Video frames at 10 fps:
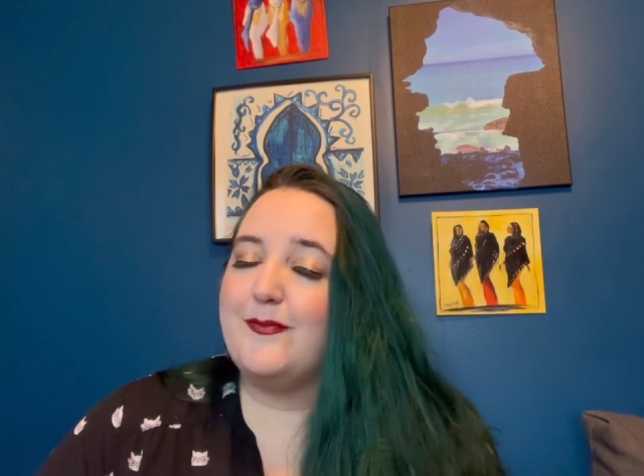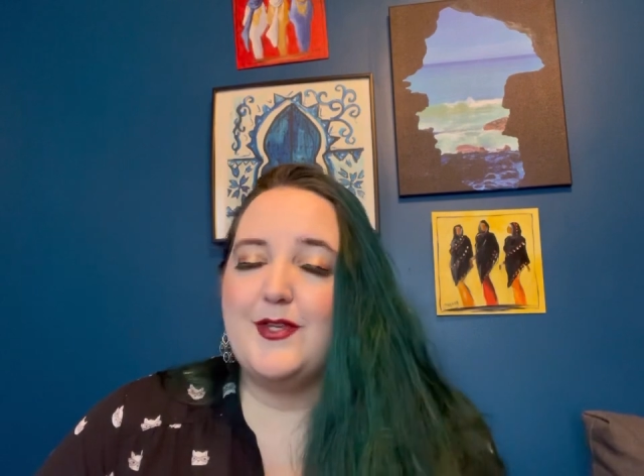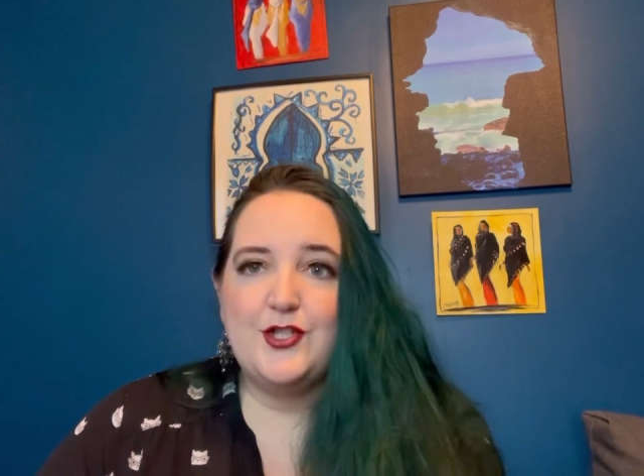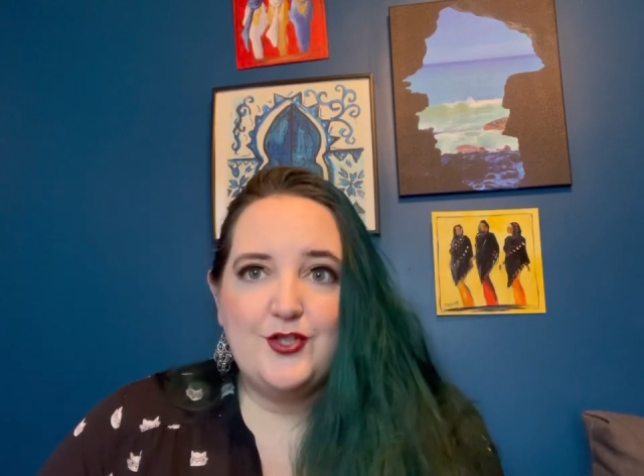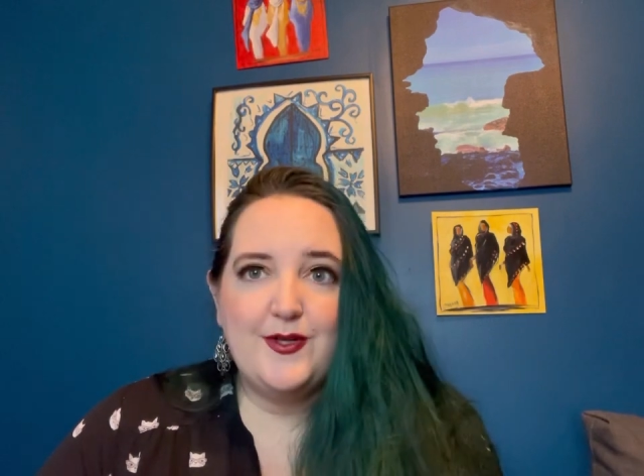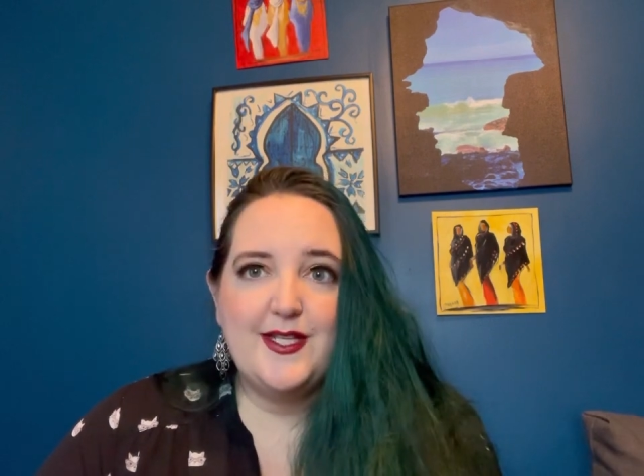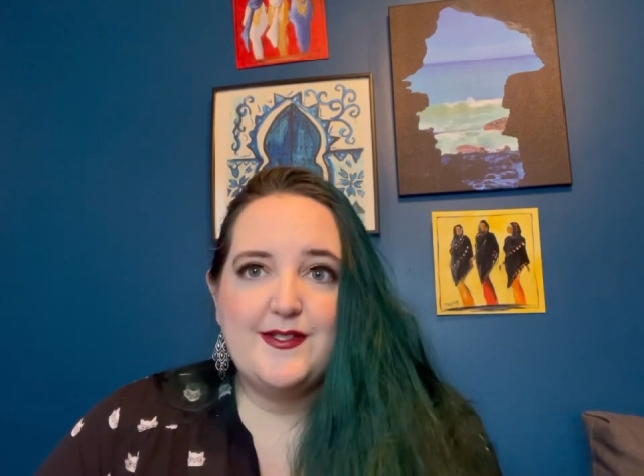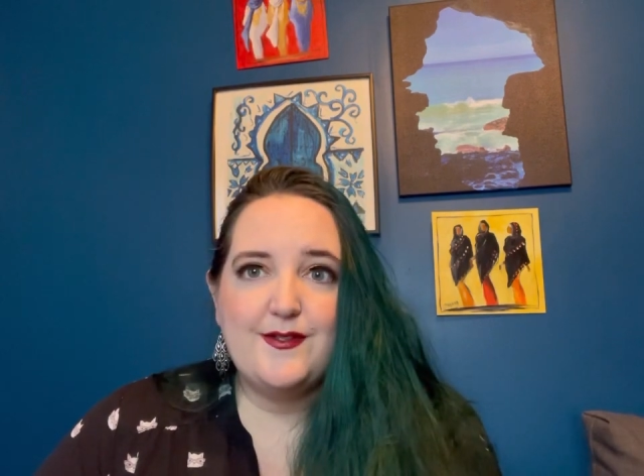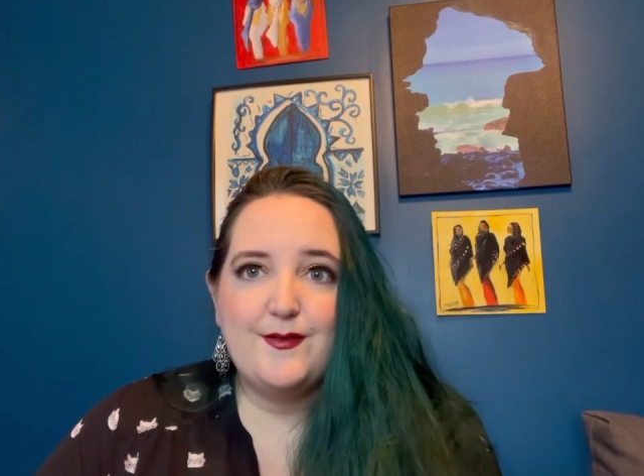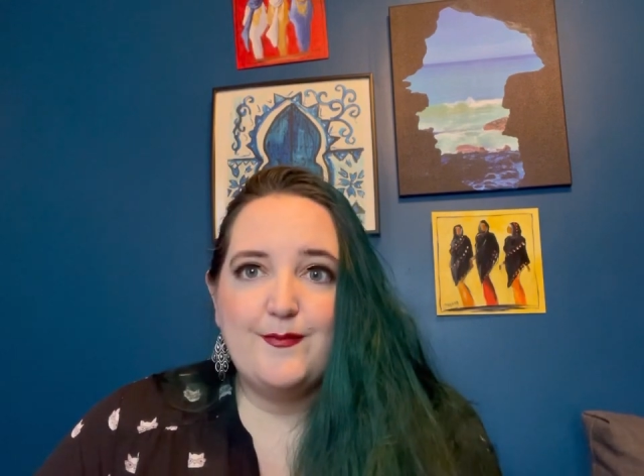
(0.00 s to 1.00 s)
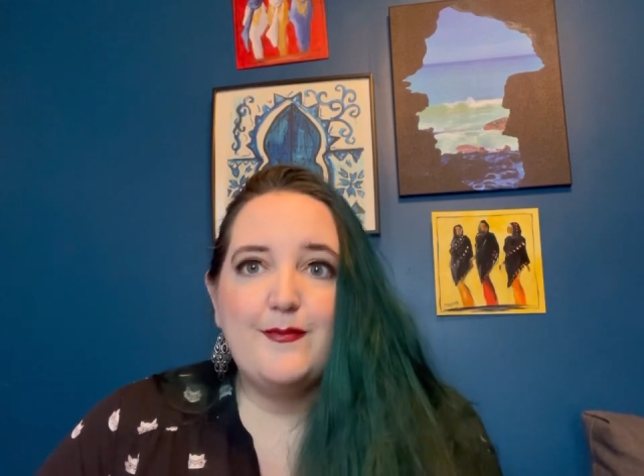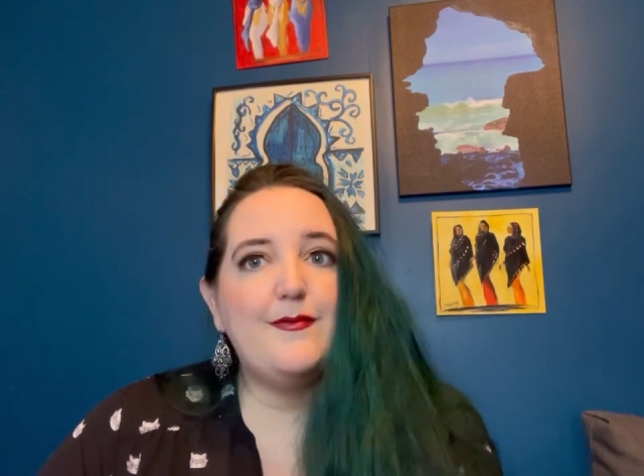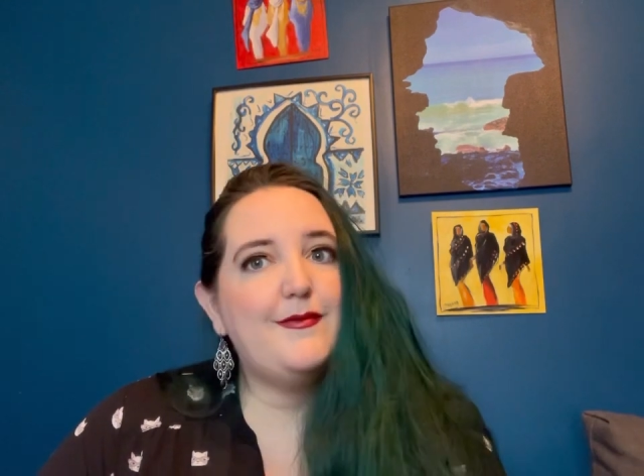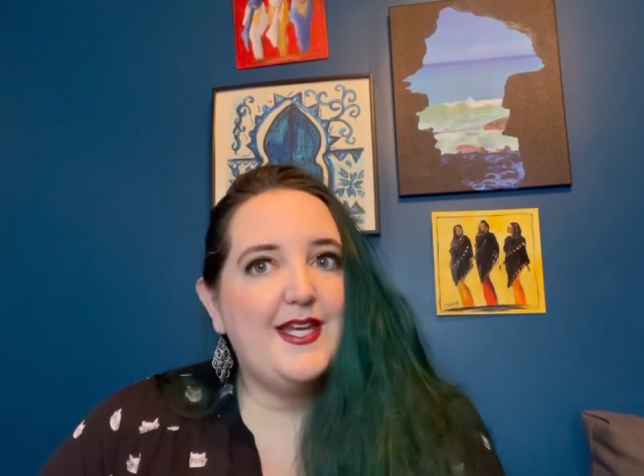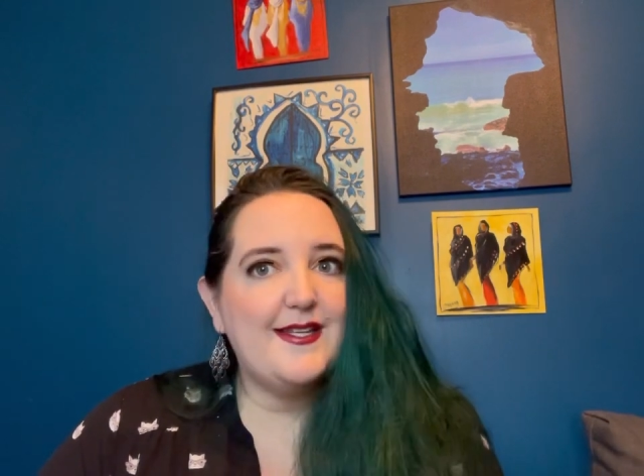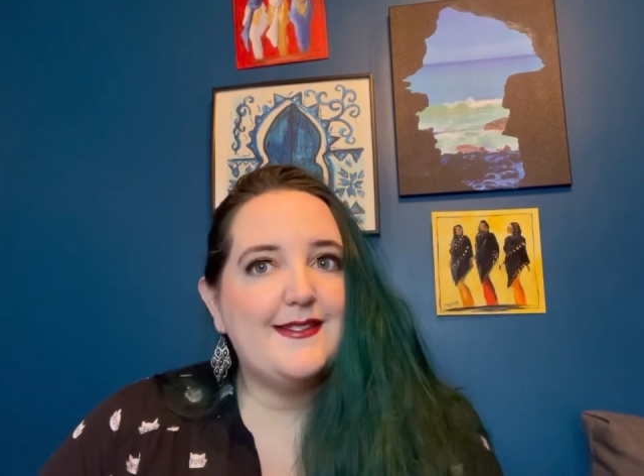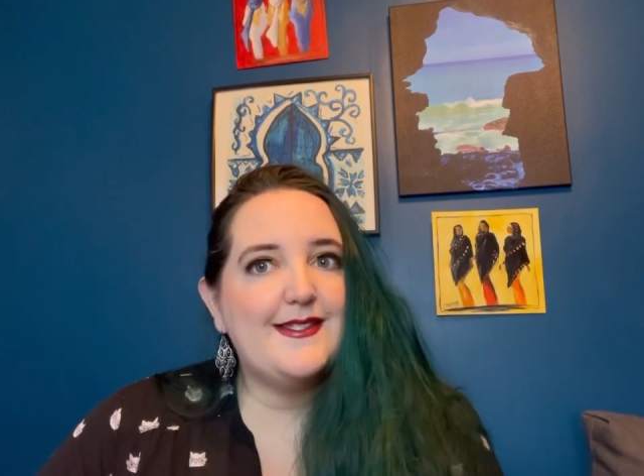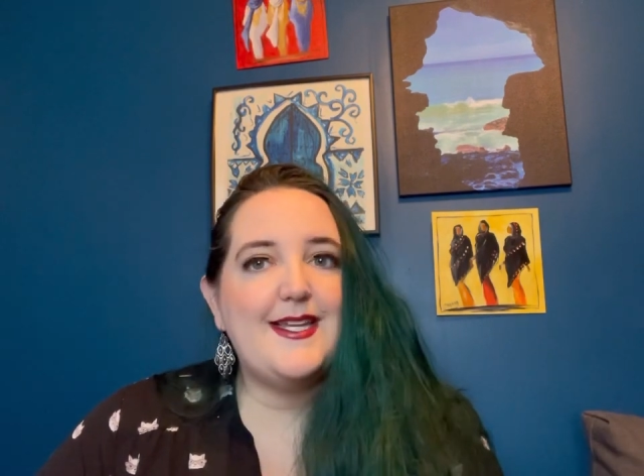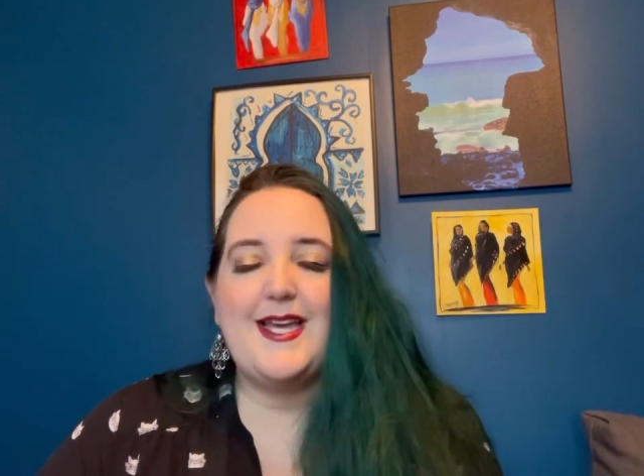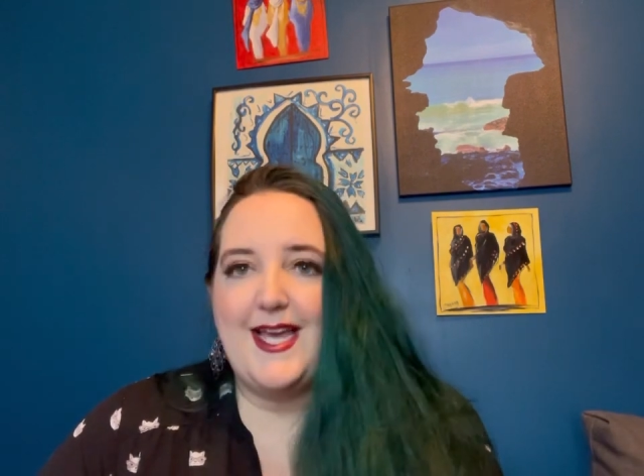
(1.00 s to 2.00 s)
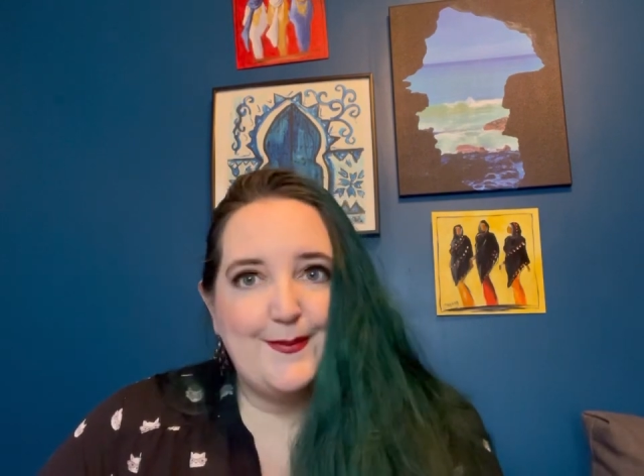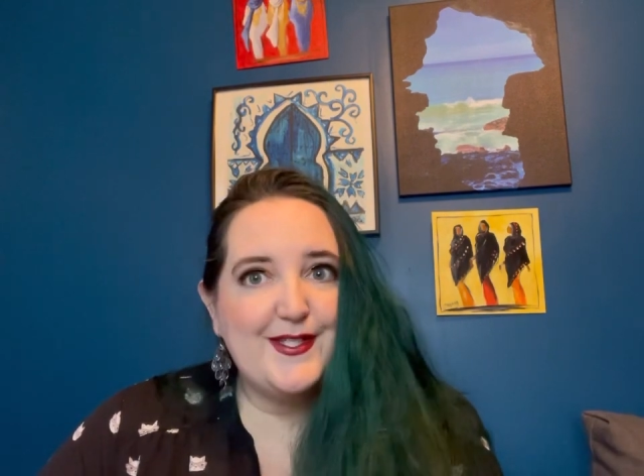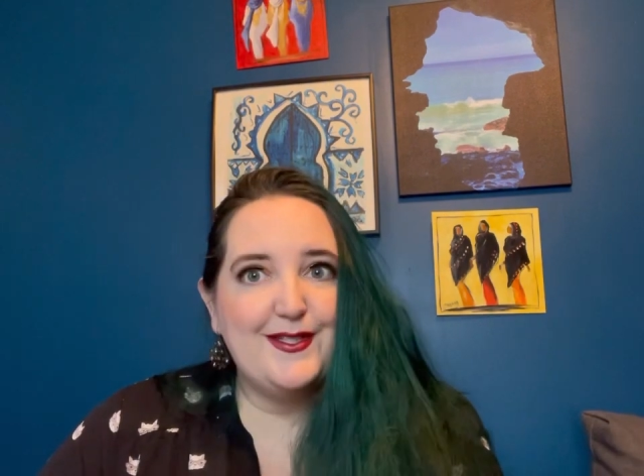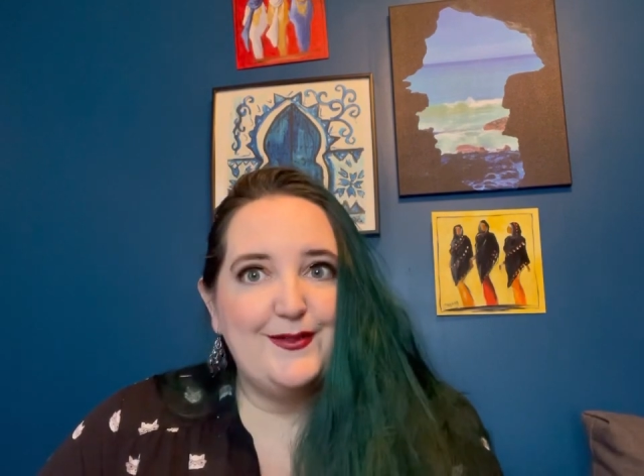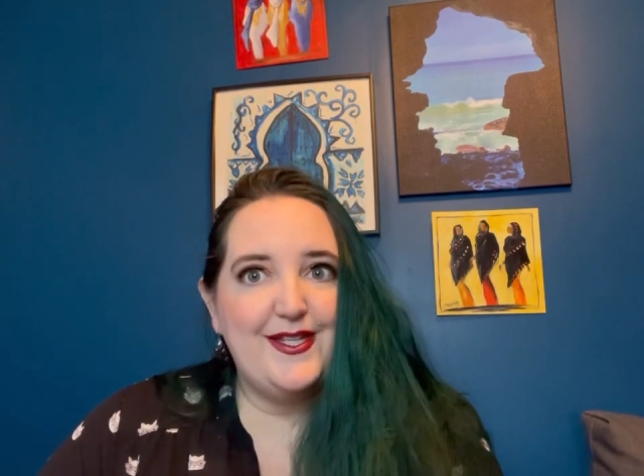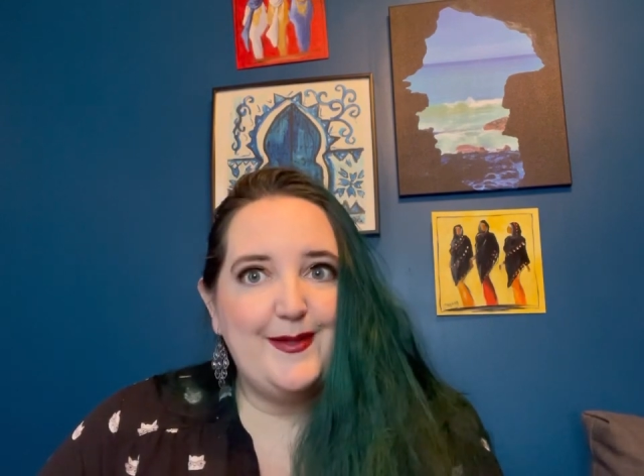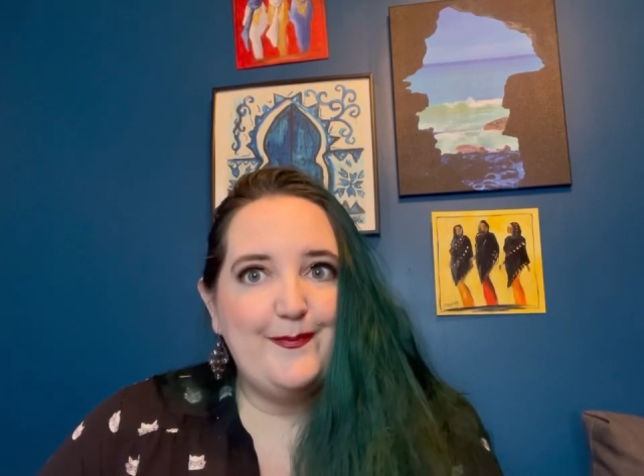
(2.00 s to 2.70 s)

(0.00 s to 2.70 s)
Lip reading: Short answer, yes, absolutely.